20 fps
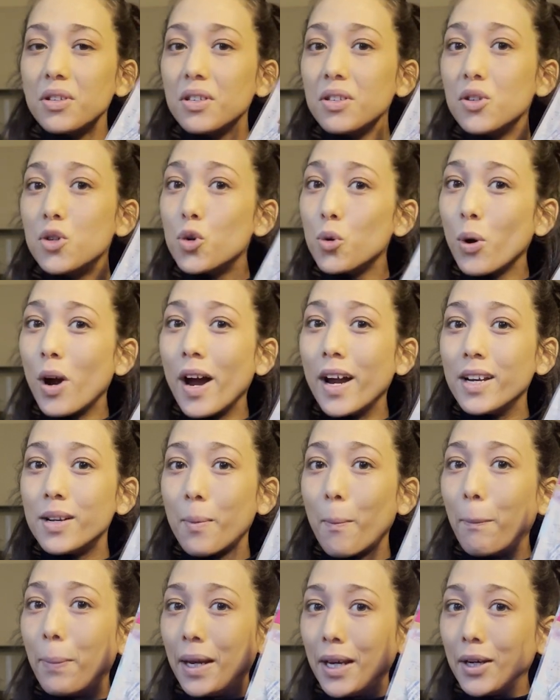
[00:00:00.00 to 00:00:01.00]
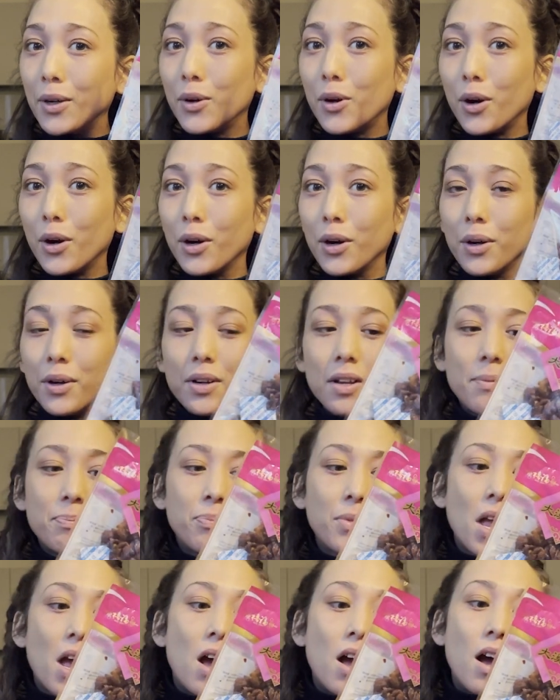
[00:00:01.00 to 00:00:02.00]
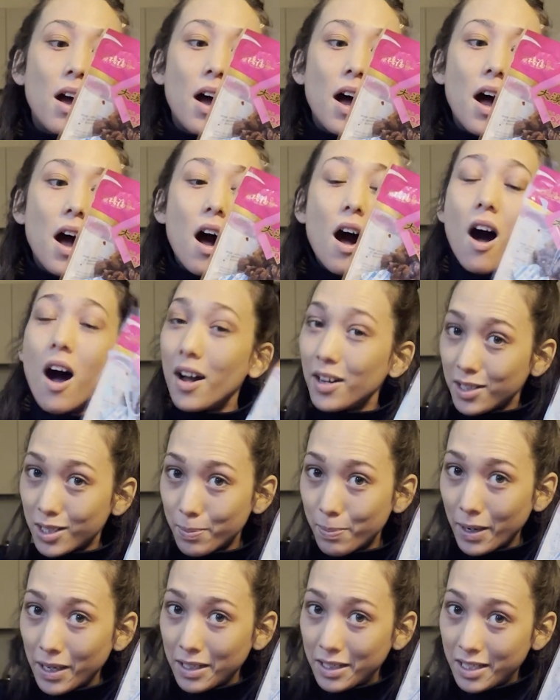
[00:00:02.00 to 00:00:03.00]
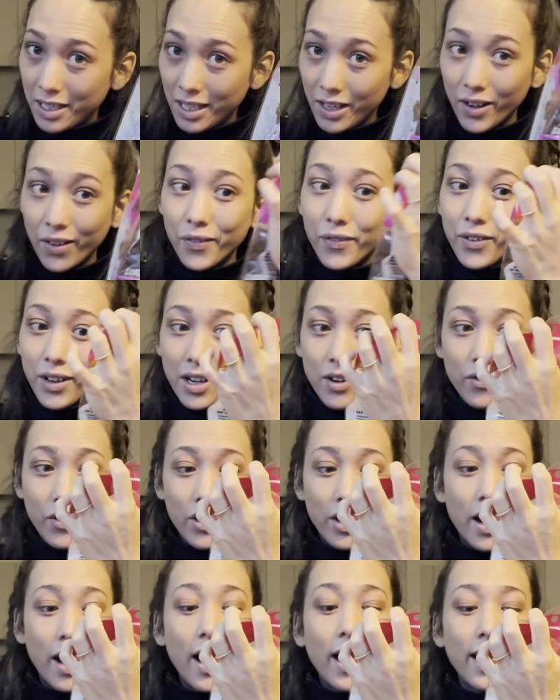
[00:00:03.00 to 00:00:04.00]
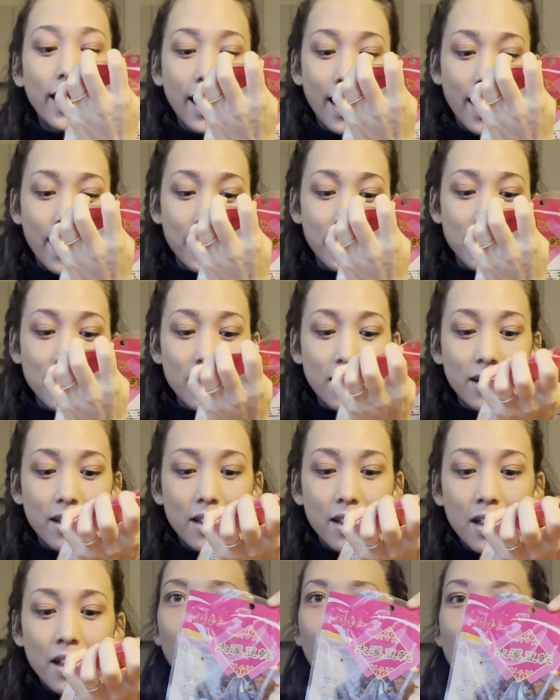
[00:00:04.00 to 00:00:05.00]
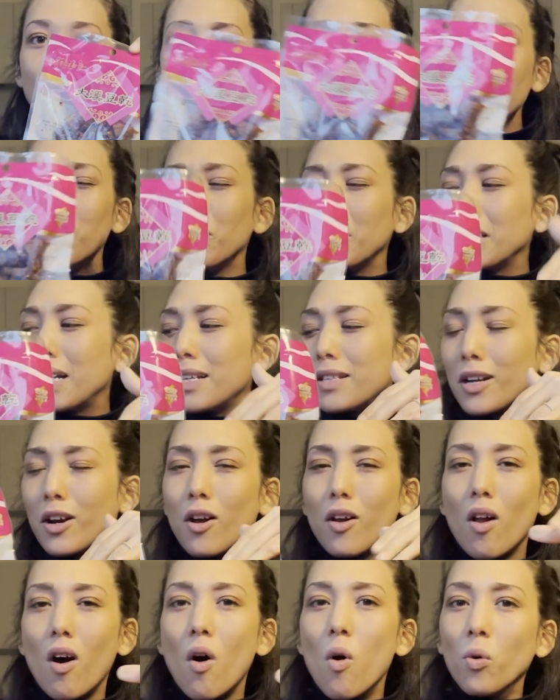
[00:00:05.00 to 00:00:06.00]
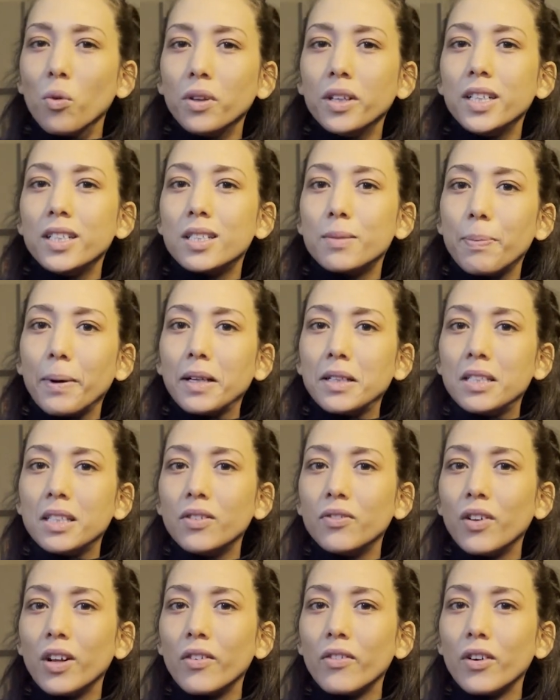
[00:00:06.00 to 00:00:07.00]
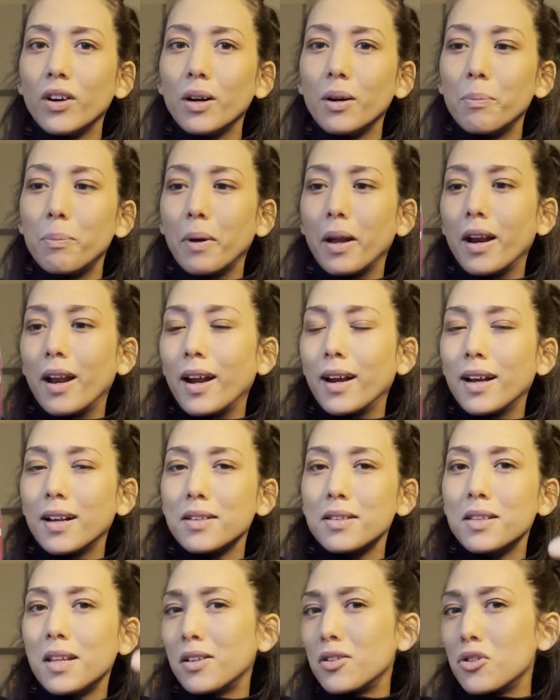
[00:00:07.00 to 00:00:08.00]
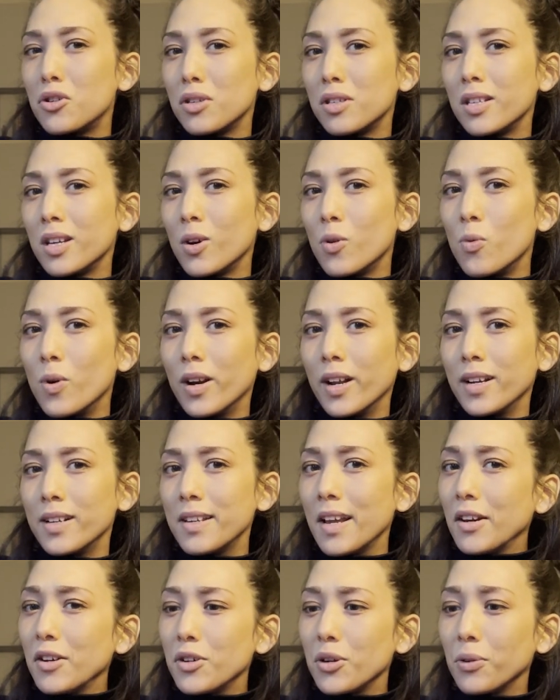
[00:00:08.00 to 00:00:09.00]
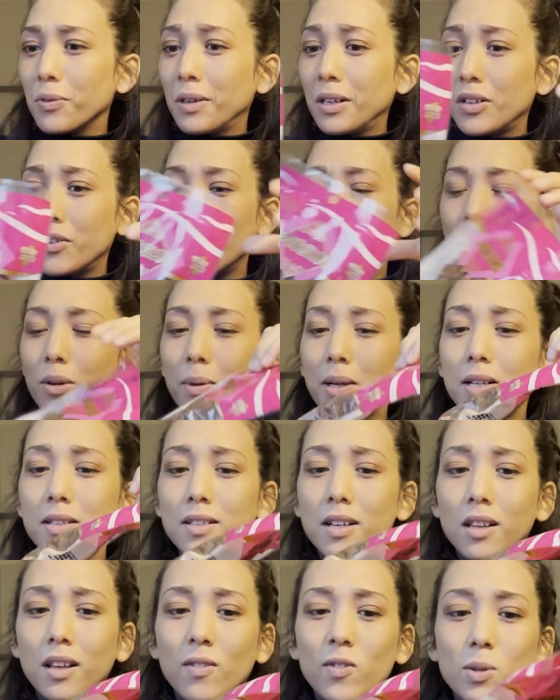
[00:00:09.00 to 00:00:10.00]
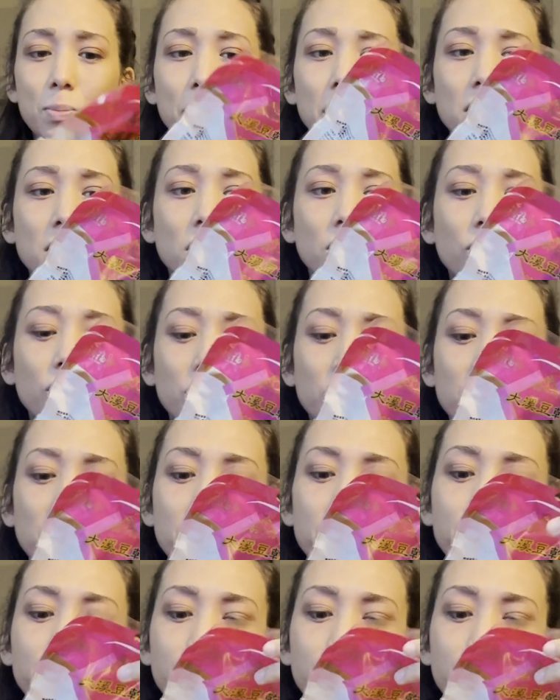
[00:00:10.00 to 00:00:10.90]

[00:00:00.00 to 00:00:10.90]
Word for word: is dried bean curd hot and spicy flavor again. I didn't realize I got only spicy flavored, but I guess that's just like what I tend to reach for because I love spicy food.